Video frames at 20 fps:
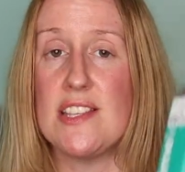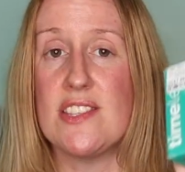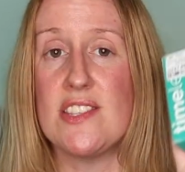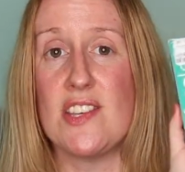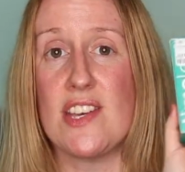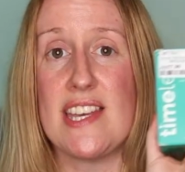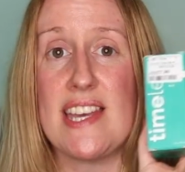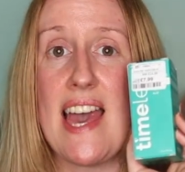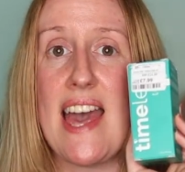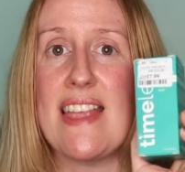And
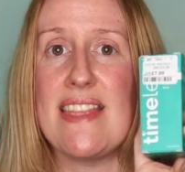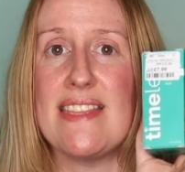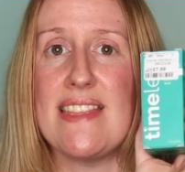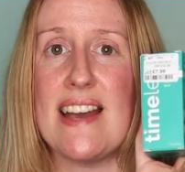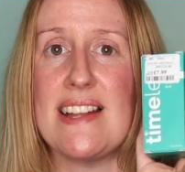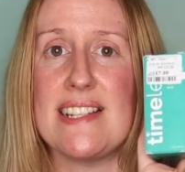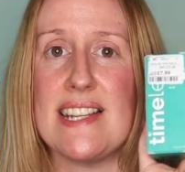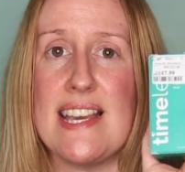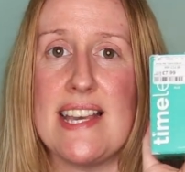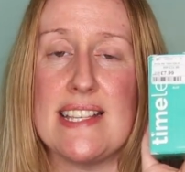so yeah,
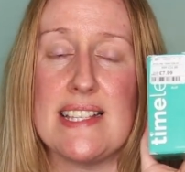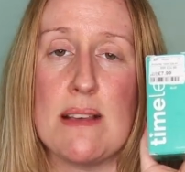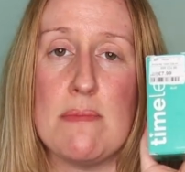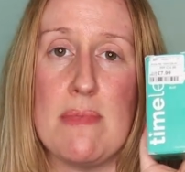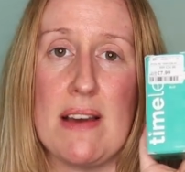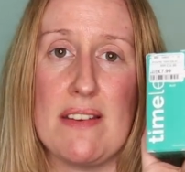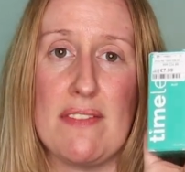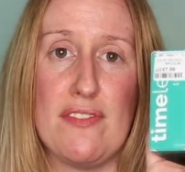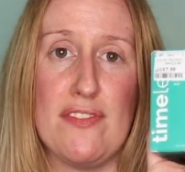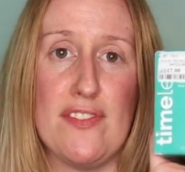that is
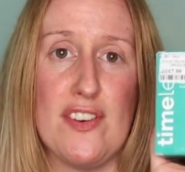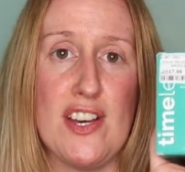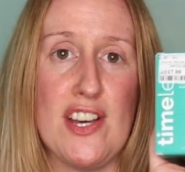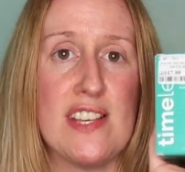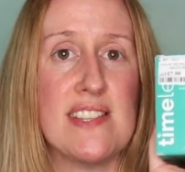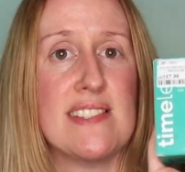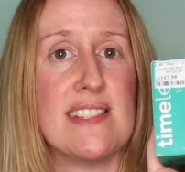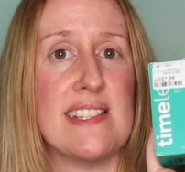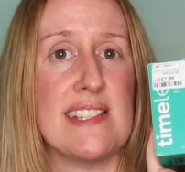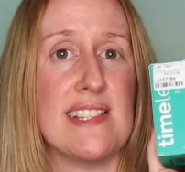my
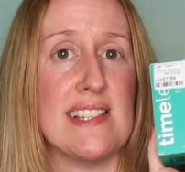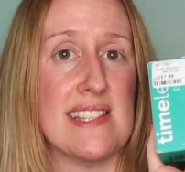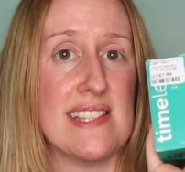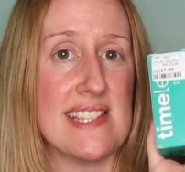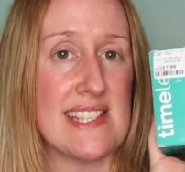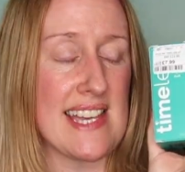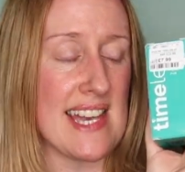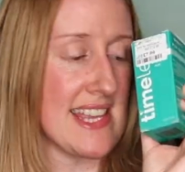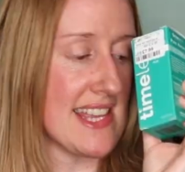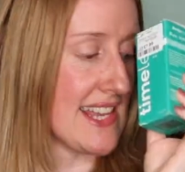first little
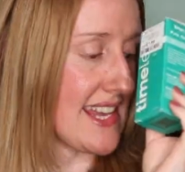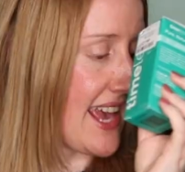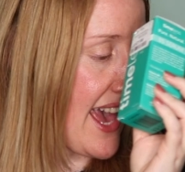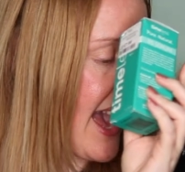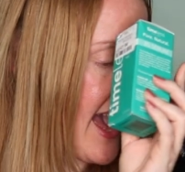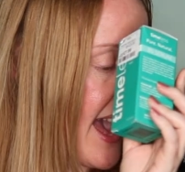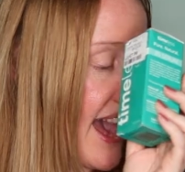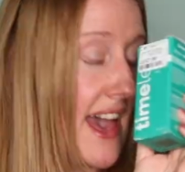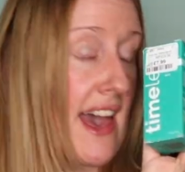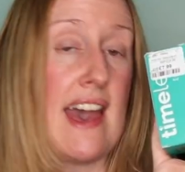
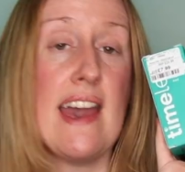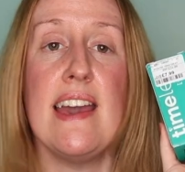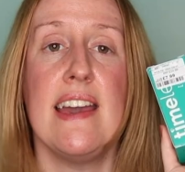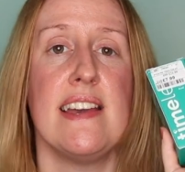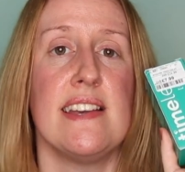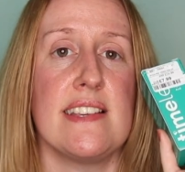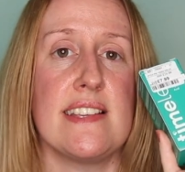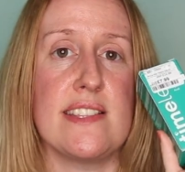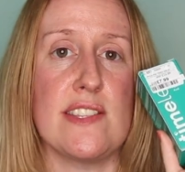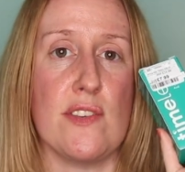skincare
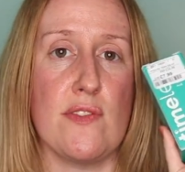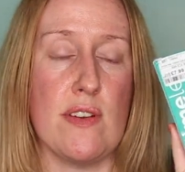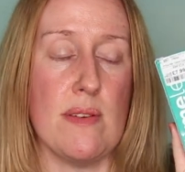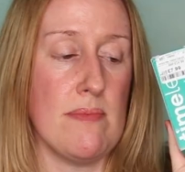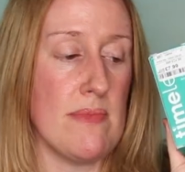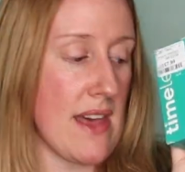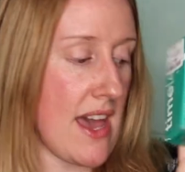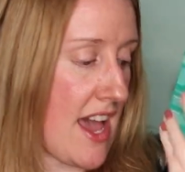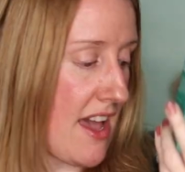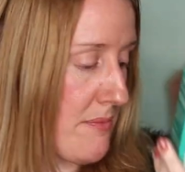
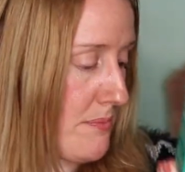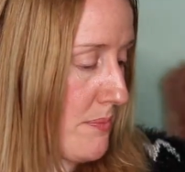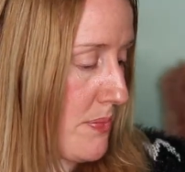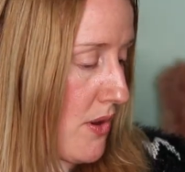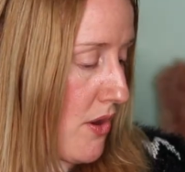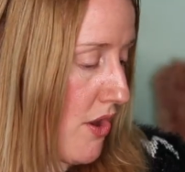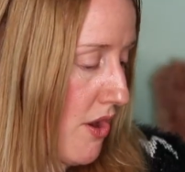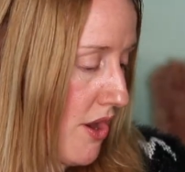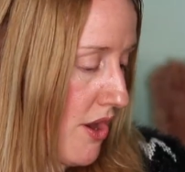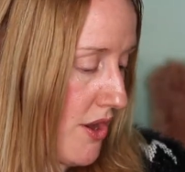serum that I
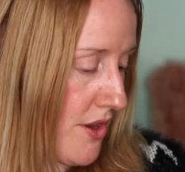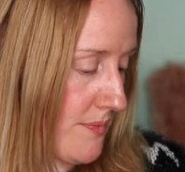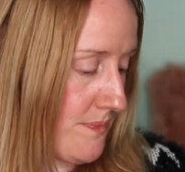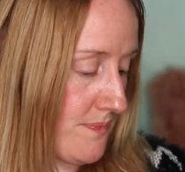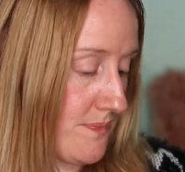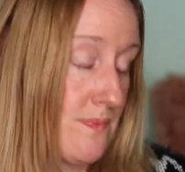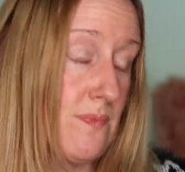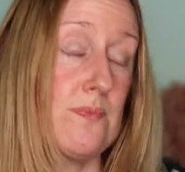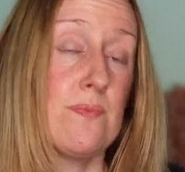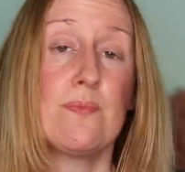bought.
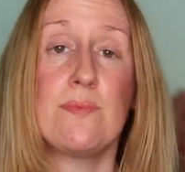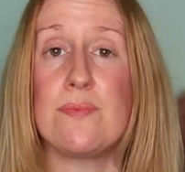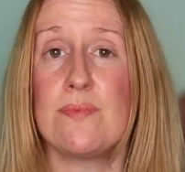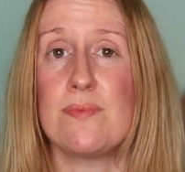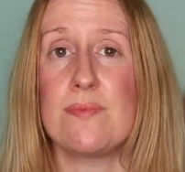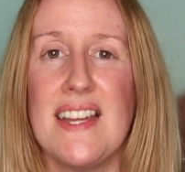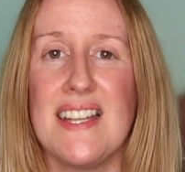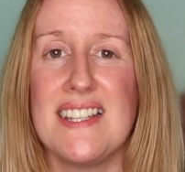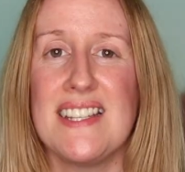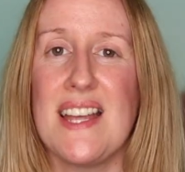
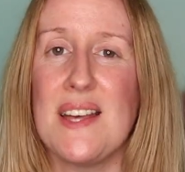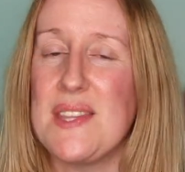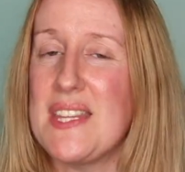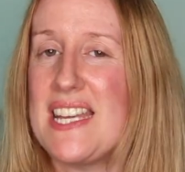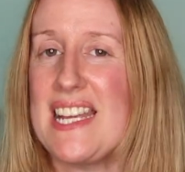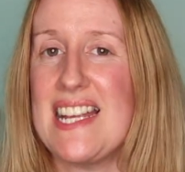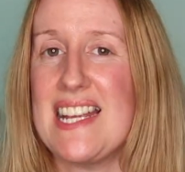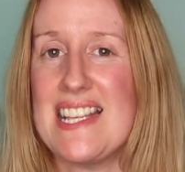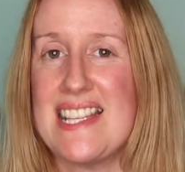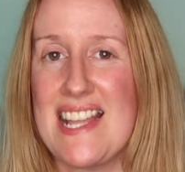Now
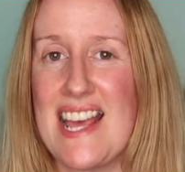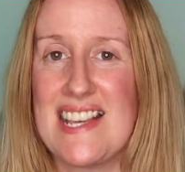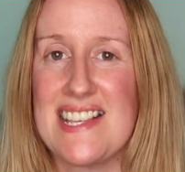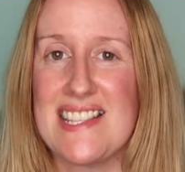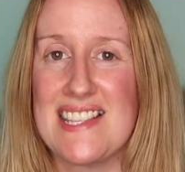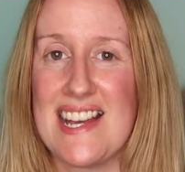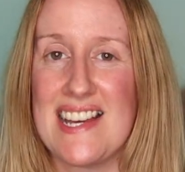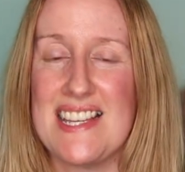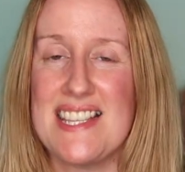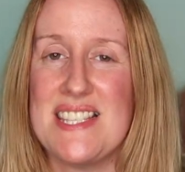the
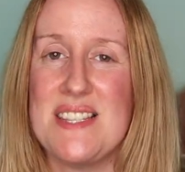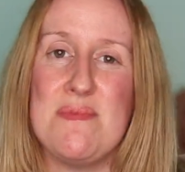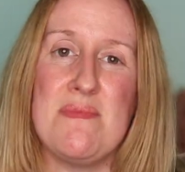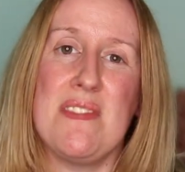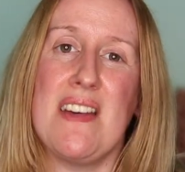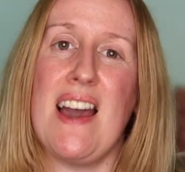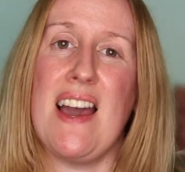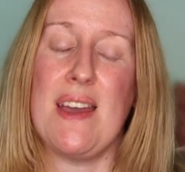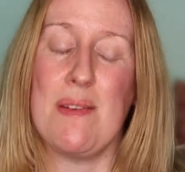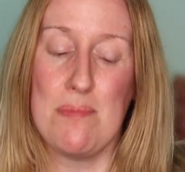next
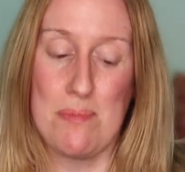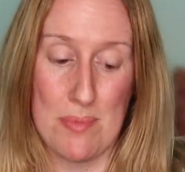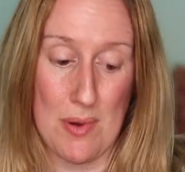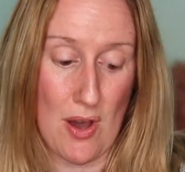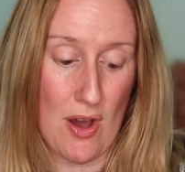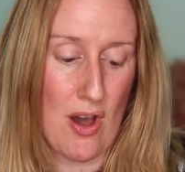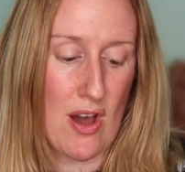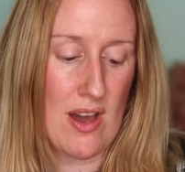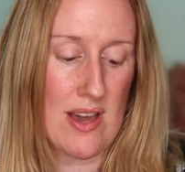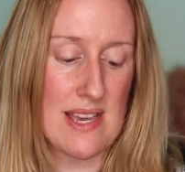item that I
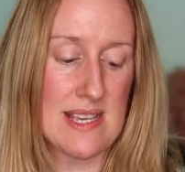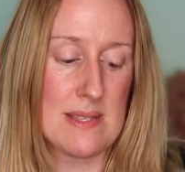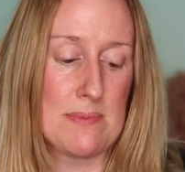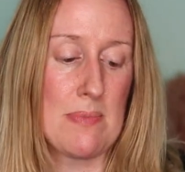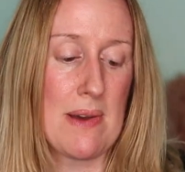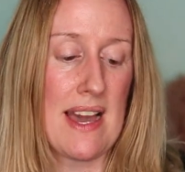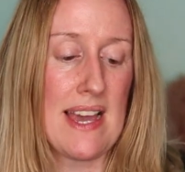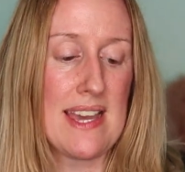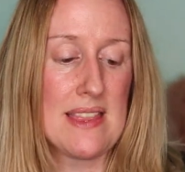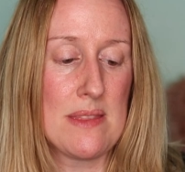bought is
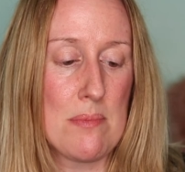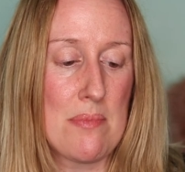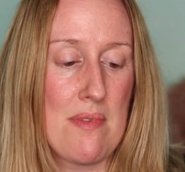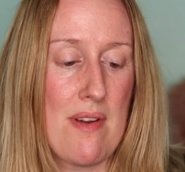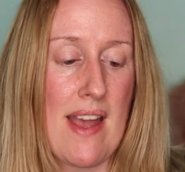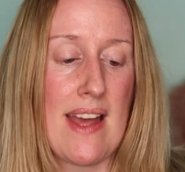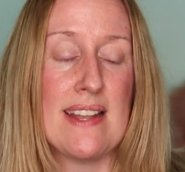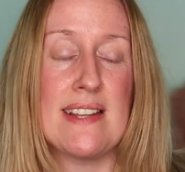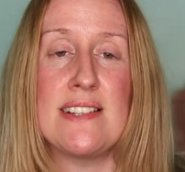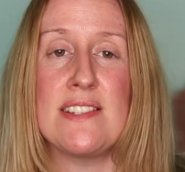by the
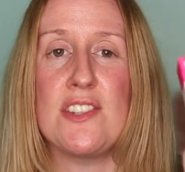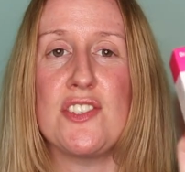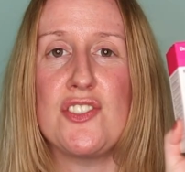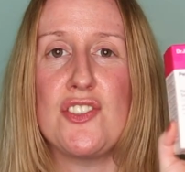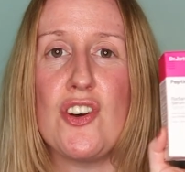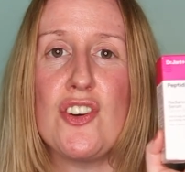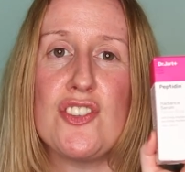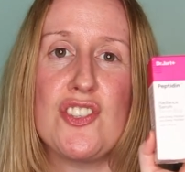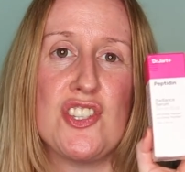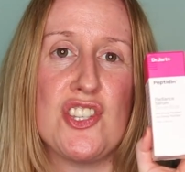brand
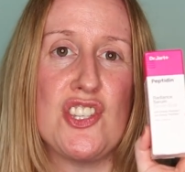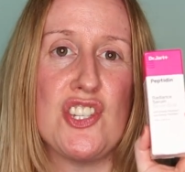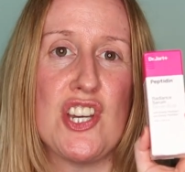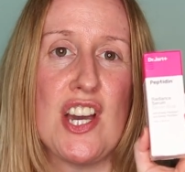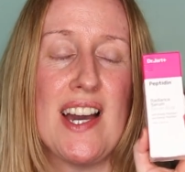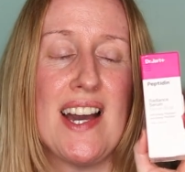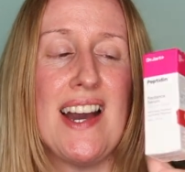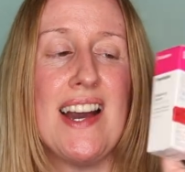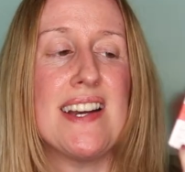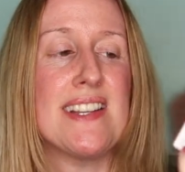Dr.
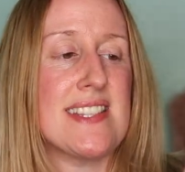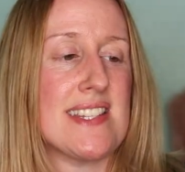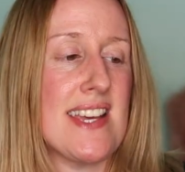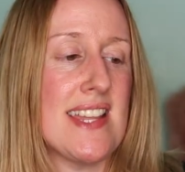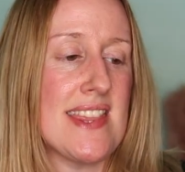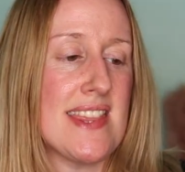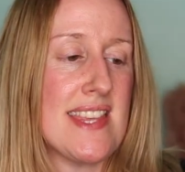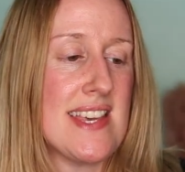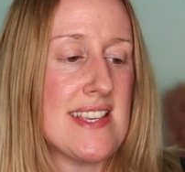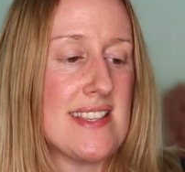Jart,
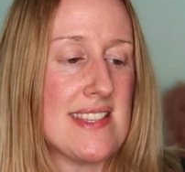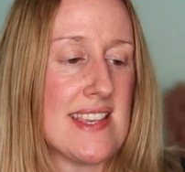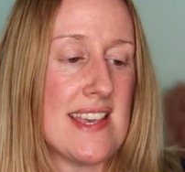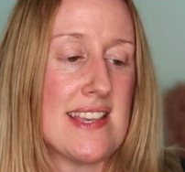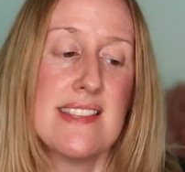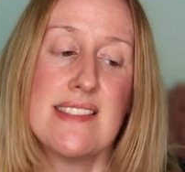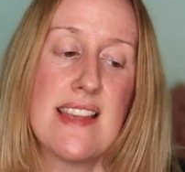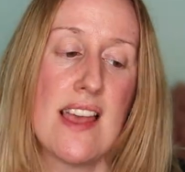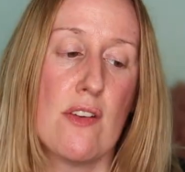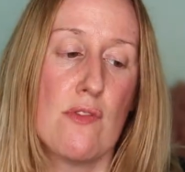and this
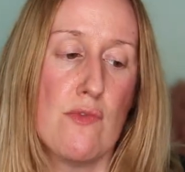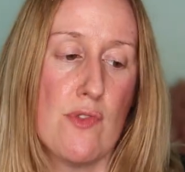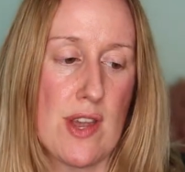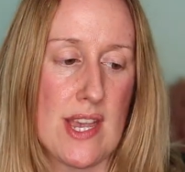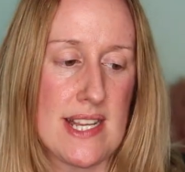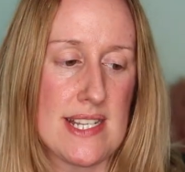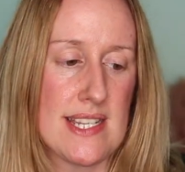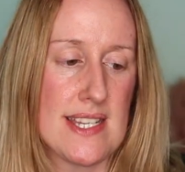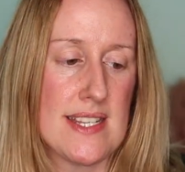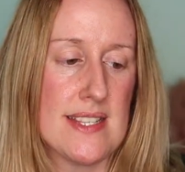is their
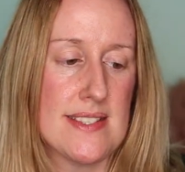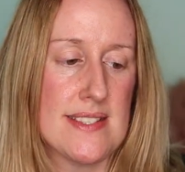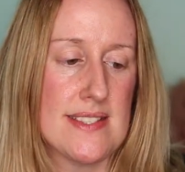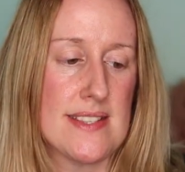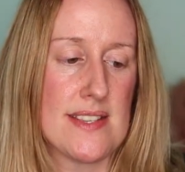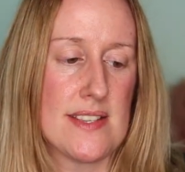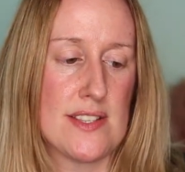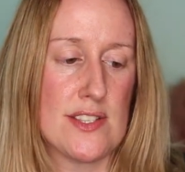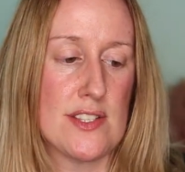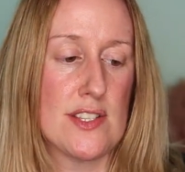
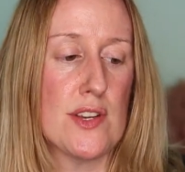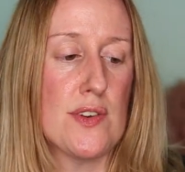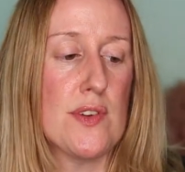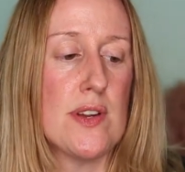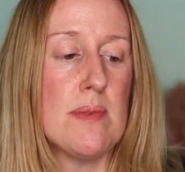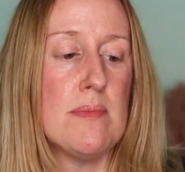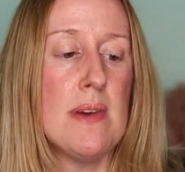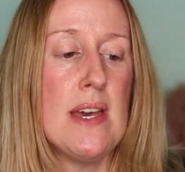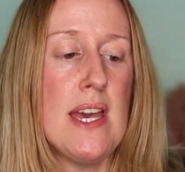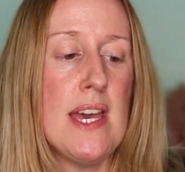Radiance
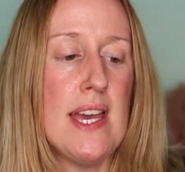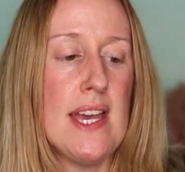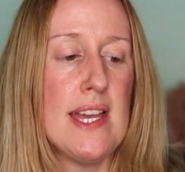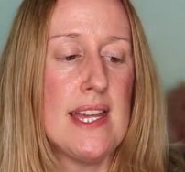Serum.